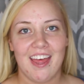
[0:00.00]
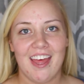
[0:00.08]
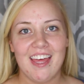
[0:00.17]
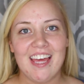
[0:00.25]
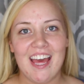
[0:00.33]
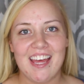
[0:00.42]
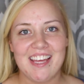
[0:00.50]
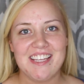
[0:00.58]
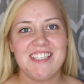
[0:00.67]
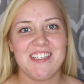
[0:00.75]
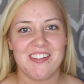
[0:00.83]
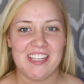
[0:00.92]
Hi
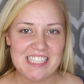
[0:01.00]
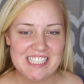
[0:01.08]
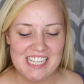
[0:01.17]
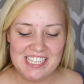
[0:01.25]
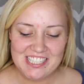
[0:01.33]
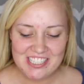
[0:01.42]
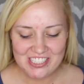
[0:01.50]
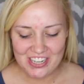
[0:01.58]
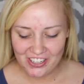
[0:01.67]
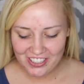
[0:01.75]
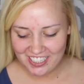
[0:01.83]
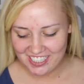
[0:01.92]
guys, so let's get
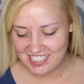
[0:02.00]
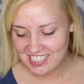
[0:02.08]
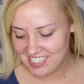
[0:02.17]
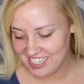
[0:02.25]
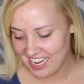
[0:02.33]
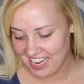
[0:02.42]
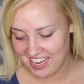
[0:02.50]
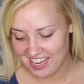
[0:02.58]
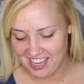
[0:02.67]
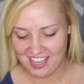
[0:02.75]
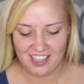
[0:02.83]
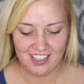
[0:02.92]
started
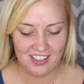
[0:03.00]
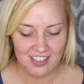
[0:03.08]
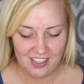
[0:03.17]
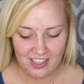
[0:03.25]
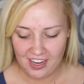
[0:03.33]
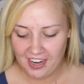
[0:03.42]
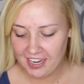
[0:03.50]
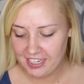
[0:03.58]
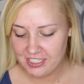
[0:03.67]
today. Alright,